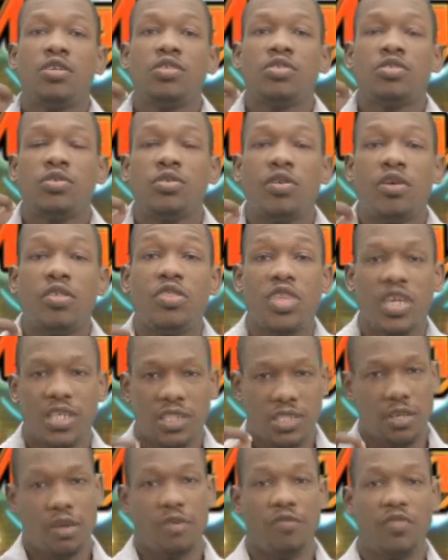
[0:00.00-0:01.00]
to
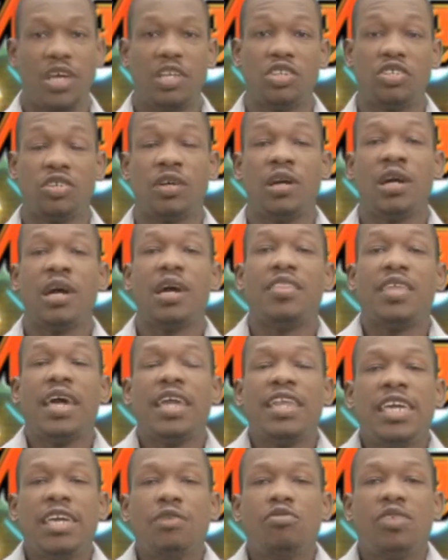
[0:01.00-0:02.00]
this venture,
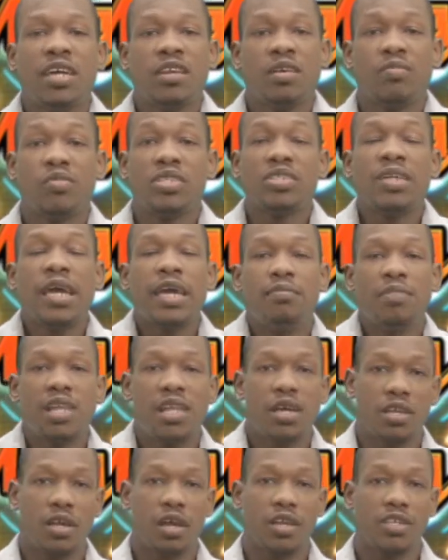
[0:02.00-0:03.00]
then he would end up with $10
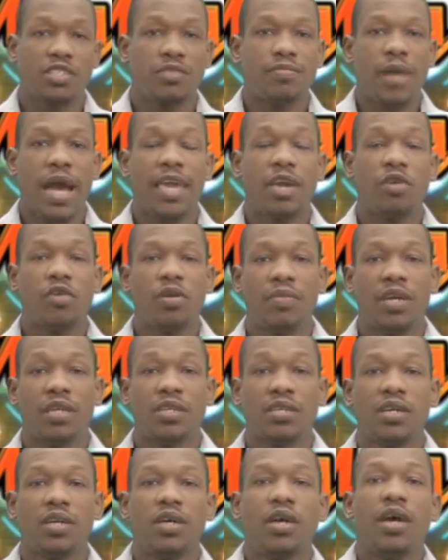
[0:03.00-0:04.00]
million to buy equipment.